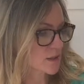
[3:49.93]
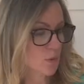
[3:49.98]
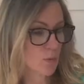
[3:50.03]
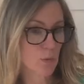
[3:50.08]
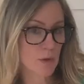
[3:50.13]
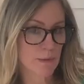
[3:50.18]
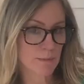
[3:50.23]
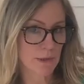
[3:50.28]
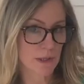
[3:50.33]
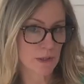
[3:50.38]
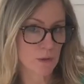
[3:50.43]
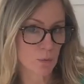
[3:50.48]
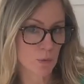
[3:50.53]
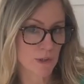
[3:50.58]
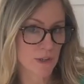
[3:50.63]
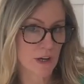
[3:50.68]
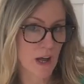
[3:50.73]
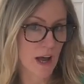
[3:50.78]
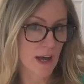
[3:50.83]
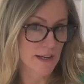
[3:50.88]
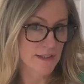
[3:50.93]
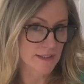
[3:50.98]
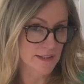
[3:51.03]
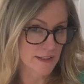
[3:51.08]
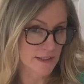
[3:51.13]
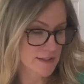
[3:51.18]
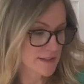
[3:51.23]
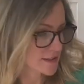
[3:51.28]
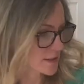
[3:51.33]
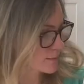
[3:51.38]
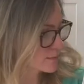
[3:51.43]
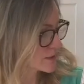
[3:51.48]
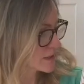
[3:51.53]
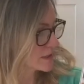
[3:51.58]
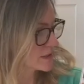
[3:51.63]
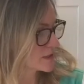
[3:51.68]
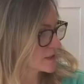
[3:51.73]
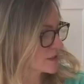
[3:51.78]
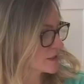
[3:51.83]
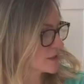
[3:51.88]
women were not accepted
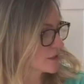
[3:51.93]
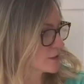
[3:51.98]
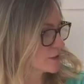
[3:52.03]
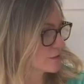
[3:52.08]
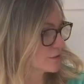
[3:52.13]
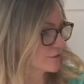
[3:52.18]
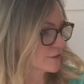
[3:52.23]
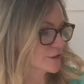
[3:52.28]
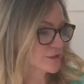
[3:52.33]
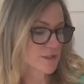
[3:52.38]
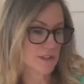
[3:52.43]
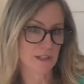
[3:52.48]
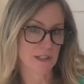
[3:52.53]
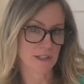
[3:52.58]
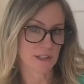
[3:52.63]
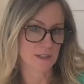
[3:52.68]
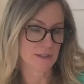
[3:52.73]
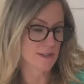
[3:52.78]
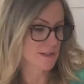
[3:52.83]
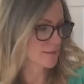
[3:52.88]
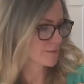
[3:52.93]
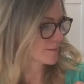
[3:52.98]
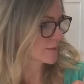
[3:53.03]
into the universities.